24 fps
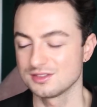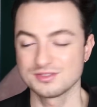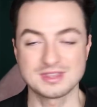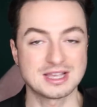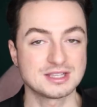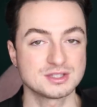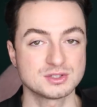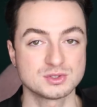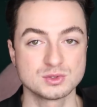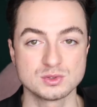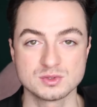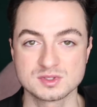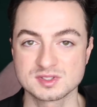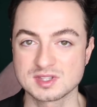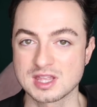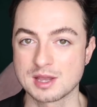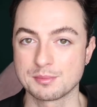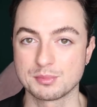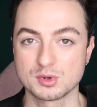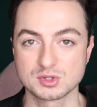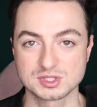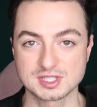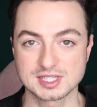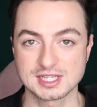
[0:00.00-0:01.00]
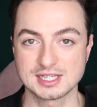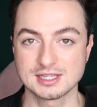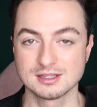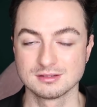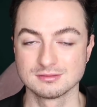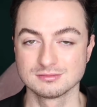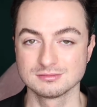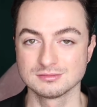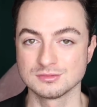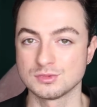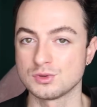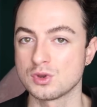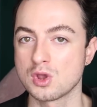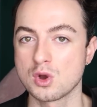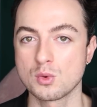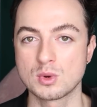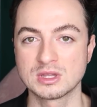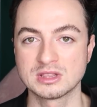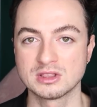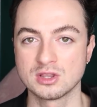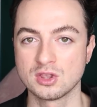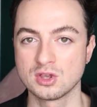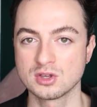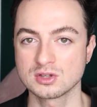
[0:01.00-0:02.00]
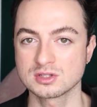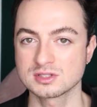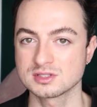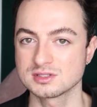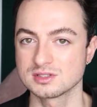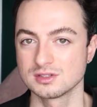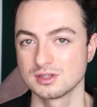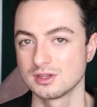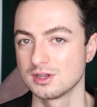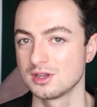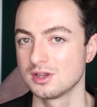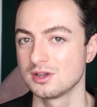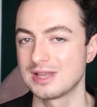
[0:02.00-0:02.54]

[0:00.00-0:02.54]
that suits their body. No one looks